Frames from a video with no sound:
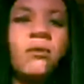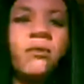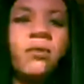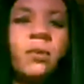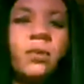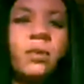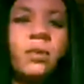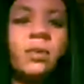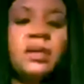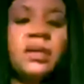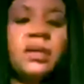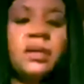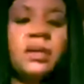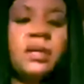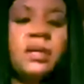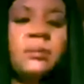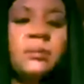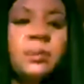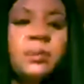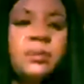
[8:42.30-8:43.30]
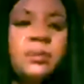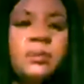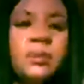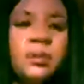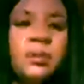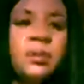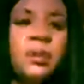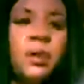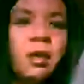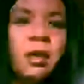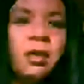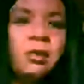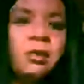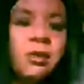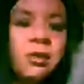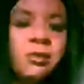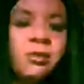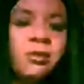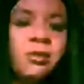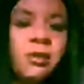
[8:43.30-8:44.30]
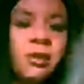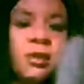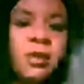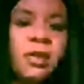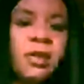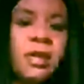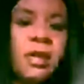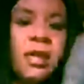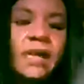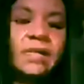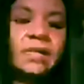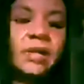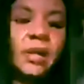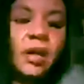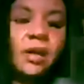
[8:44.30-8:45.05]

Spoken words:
for cleanups, it's